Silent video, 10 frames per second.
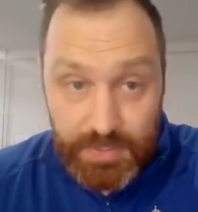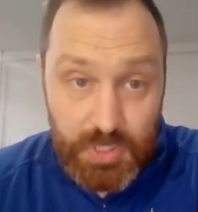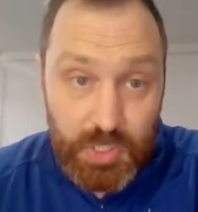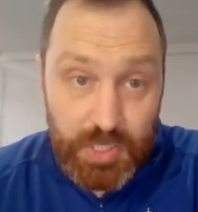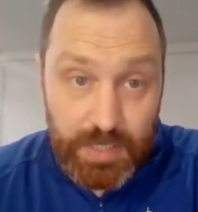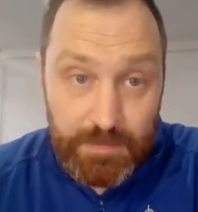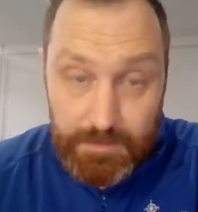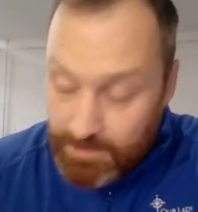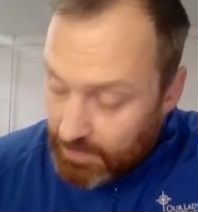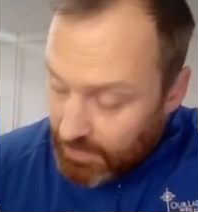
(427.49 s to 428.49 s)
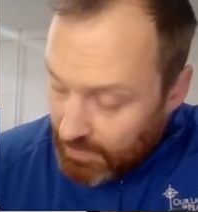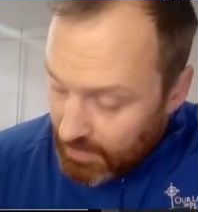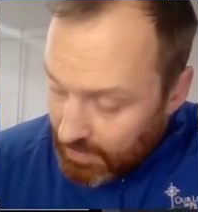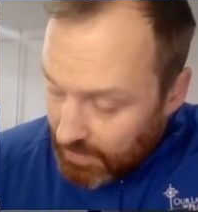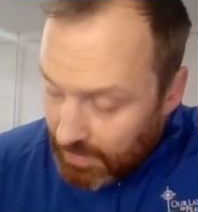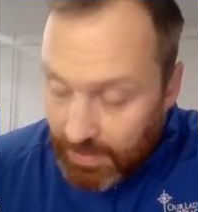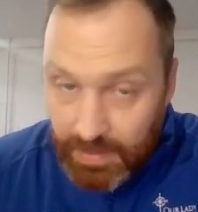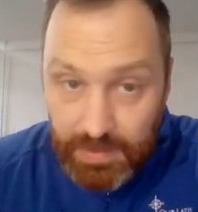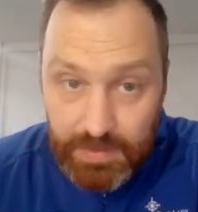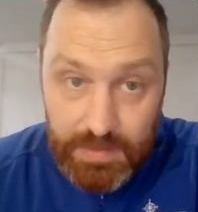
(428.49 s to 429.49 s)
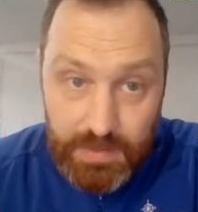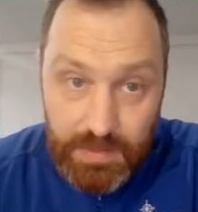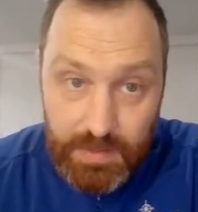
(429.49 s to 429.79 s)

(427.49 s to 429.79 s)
screen, and